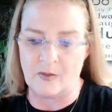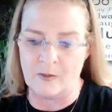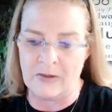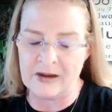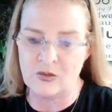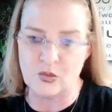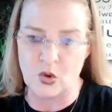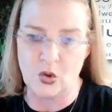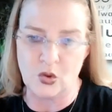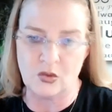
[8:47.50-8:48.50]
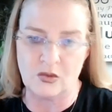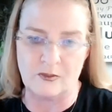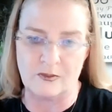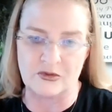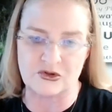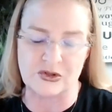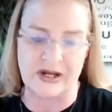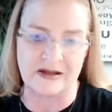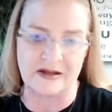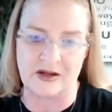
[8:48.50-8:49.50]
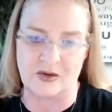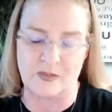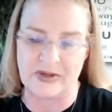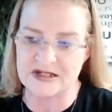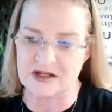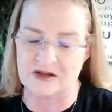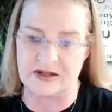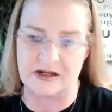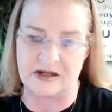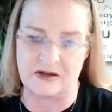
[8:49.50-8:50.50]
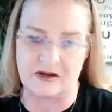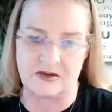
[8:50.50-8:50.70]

My role, basically